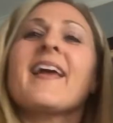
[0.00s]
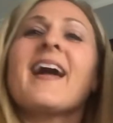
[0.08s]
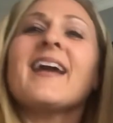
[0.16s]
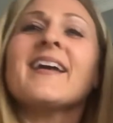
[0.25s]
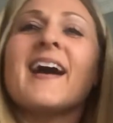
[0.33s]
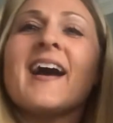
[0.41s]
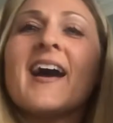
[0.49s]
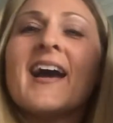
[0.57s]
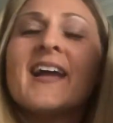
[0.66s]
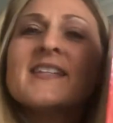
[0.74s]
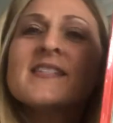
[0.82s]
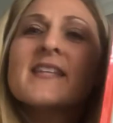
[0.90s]
Hi
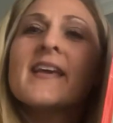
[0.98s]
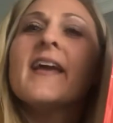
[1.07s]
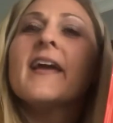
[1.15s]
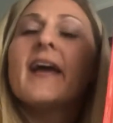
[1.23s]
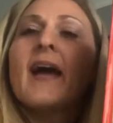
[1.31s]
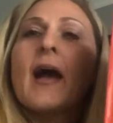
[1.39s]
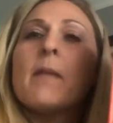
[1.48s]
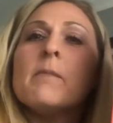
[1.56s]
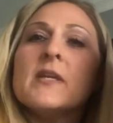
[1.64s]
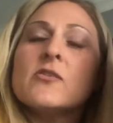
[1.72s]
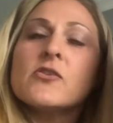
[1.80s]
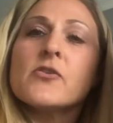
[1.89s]
guys. I
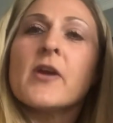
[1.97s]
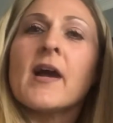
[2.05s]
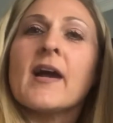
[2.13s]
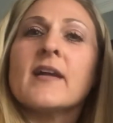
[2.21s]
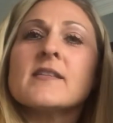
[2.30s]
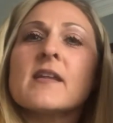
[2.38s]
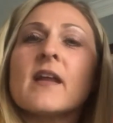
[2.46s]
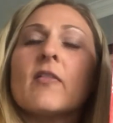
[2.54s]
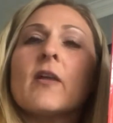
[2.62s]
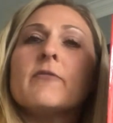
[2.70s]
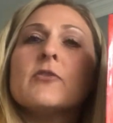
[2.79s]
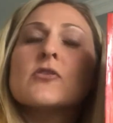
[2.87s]
miss you guys and I
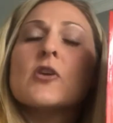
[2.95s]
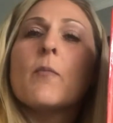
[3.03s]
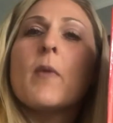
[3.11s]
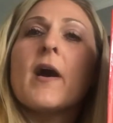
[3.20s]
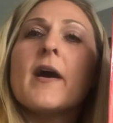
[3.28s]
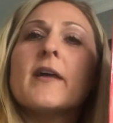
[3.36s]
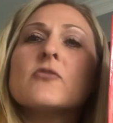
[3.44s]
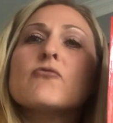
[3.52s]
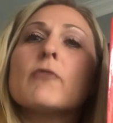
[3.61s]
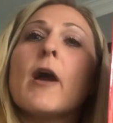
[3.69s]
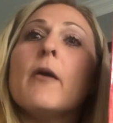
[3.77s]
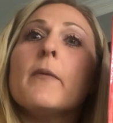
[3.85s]
love you so much.
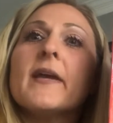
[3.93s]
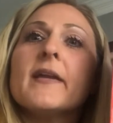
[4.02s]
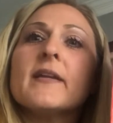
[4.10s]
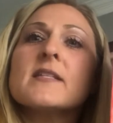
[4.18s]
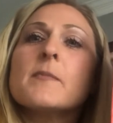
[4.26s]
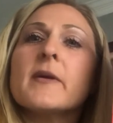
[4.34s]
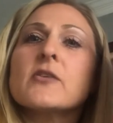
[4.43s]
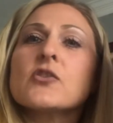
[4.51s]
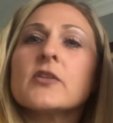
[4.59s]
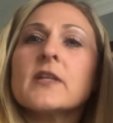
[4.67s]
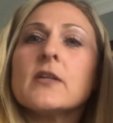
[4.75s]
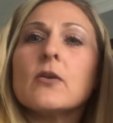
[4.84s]
Rowan,
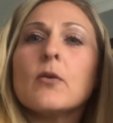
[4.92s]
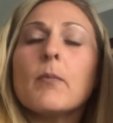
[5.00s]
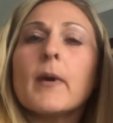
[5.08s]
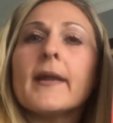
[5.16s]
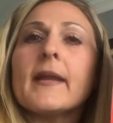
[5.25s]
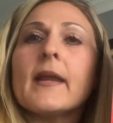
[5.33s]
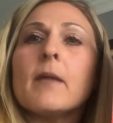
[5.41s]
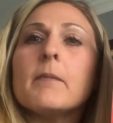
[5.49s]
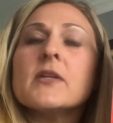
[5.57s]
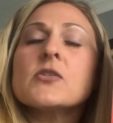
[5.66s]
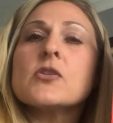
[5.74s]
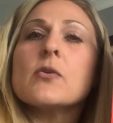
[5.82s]
especially you, buddy. I
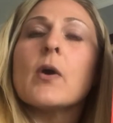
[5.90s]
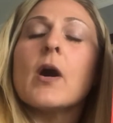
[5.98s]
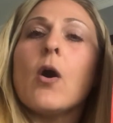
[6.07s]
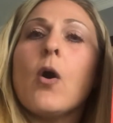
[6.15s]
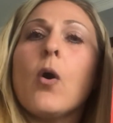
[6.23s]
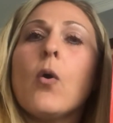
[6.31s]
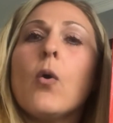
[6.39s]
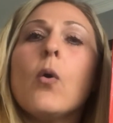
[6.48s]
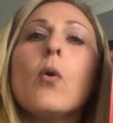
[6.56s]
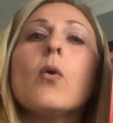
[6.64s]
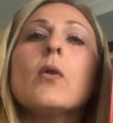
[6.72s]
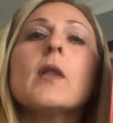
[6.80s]
miss you a
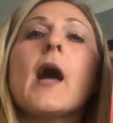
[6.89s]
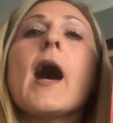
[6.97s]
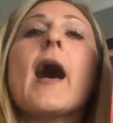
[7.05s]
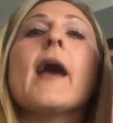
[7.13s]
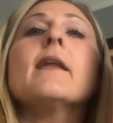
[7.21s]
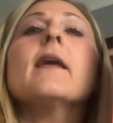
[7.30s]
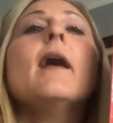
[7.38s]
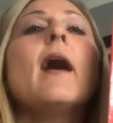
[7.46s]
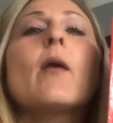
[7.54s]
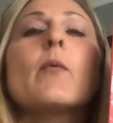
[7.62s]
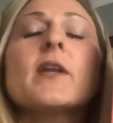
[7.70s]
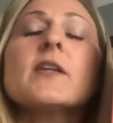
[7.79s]
whole lot.
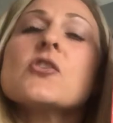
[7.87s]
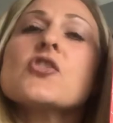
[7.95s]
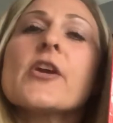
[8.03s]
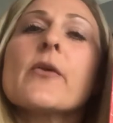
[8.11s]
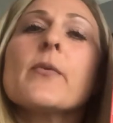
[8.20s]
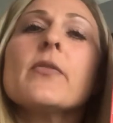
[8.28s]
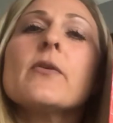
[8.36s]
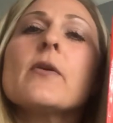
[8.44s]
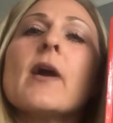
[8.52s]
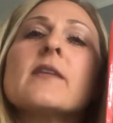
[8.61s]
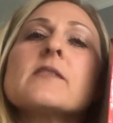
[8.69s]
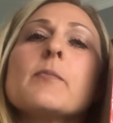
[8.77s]
I wanted to share with you
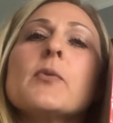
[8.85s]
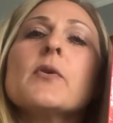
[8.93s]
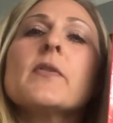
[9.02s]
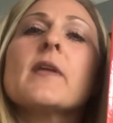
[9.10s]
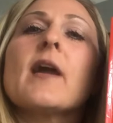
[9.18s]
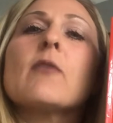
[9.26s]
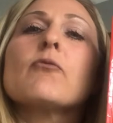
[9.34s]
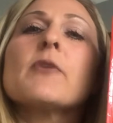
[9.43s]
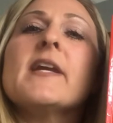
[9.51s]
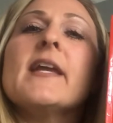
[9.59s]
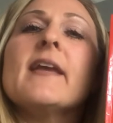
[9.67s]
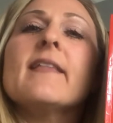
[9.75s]
guys a book that I
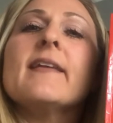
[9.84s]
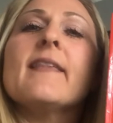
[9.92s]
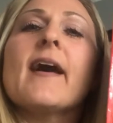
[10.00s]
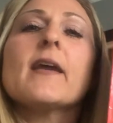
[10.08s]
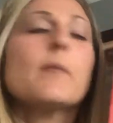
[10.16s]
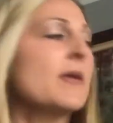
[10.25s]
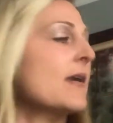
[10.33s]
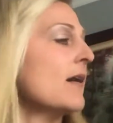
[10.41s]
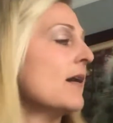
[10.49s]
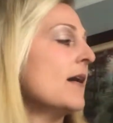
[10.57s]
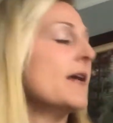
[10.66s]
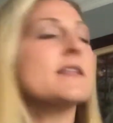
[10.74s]
really like
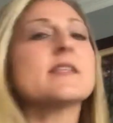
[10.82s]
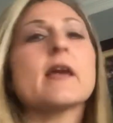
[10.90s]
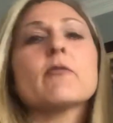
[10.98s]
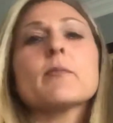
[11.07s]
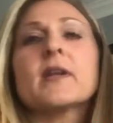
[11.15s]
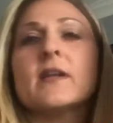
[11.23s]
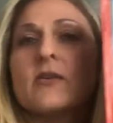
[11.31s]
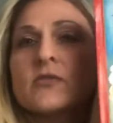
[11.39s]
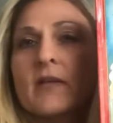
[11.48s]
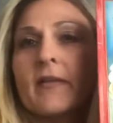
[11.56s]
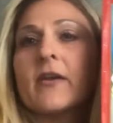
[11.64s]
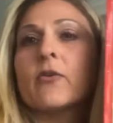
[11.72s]
because everybody knows I
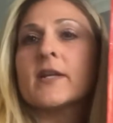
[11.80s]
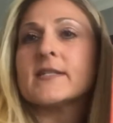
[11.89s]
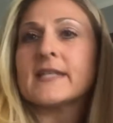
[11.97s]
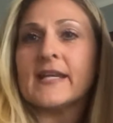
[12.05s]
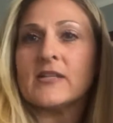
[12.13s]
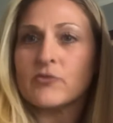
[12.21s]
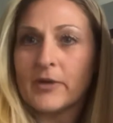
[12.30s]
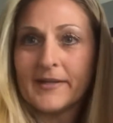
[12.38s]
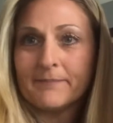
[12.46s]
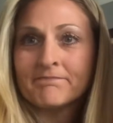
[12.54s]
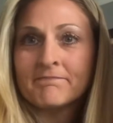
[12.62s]
like Great Danes, right?